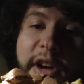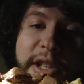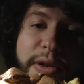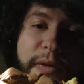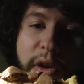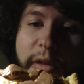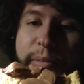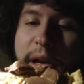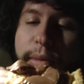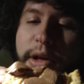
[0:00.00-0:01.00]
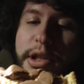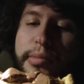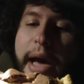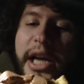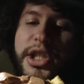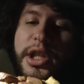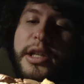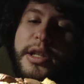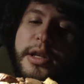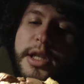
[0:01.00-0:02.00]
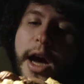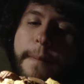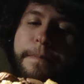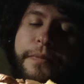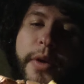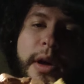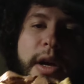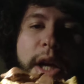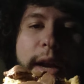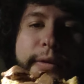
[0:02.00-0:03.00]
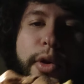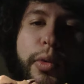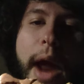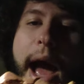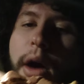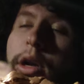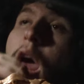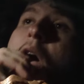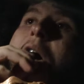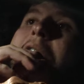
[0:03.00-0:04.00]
vessel full of peanut butter smashed into the top. Kind of ground.